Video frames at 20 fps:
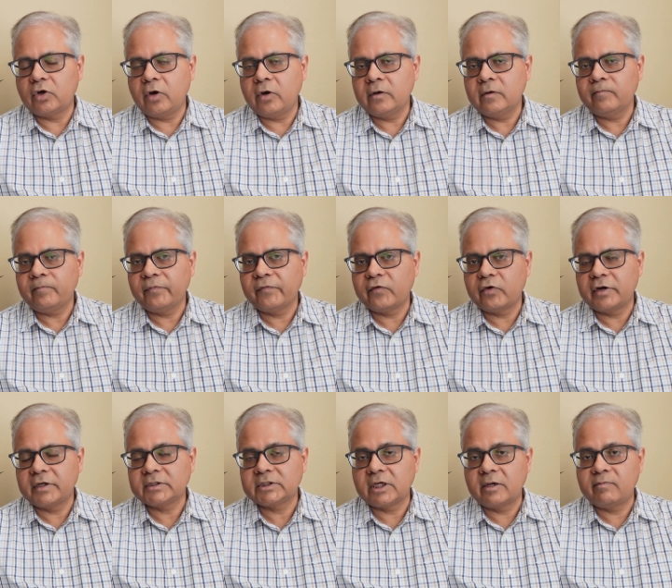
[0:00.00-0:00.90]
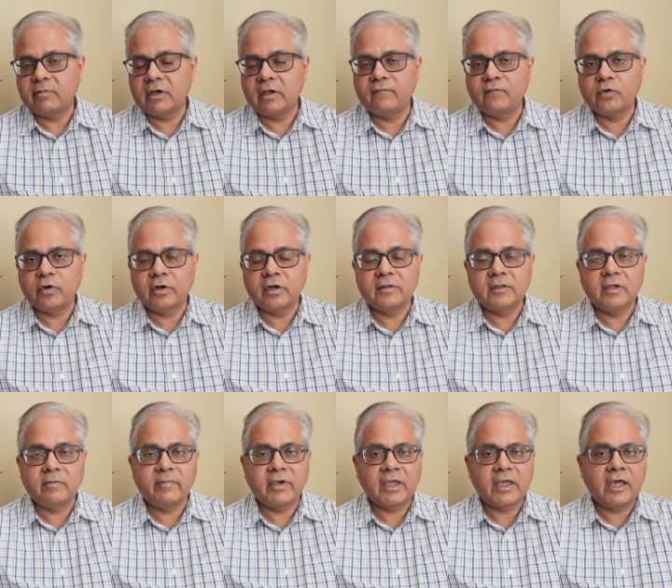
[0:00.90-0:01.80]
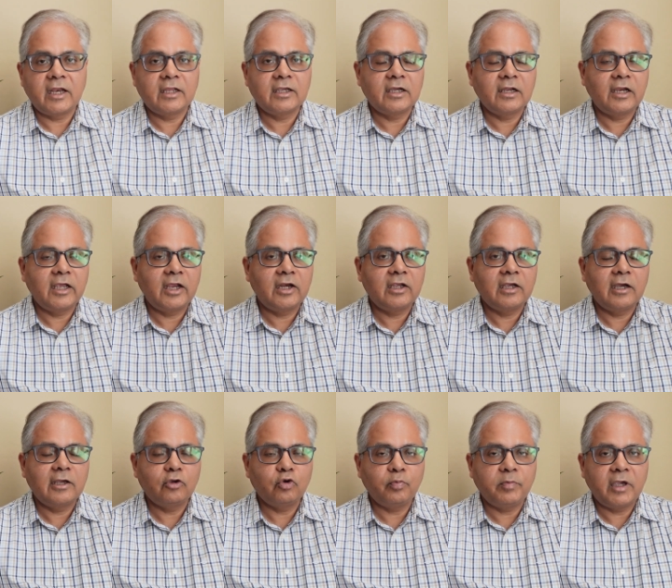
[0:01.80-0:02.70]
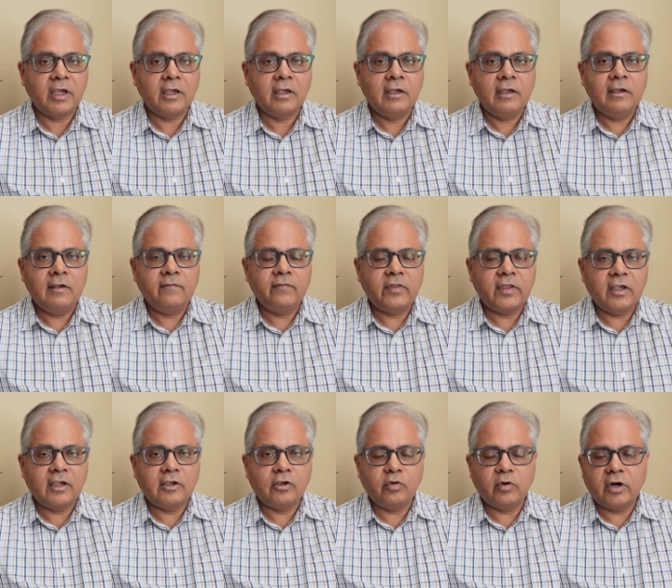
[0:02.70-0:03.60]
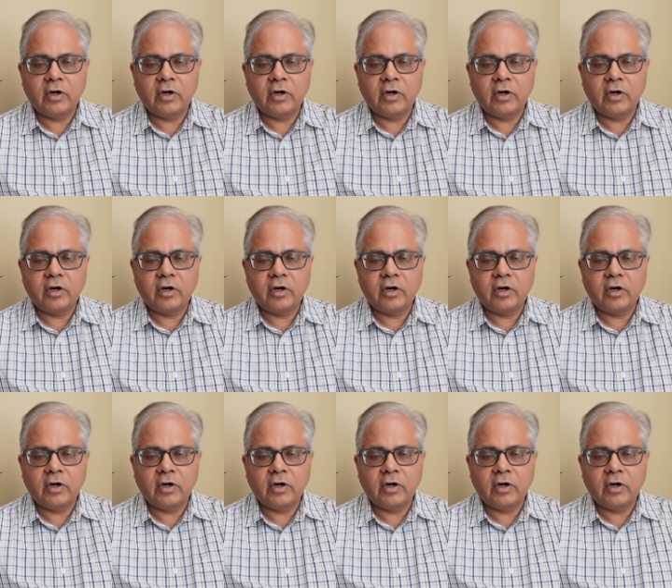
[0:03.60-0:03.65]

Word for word: on. For example, if you are in the mechanical area, you may think you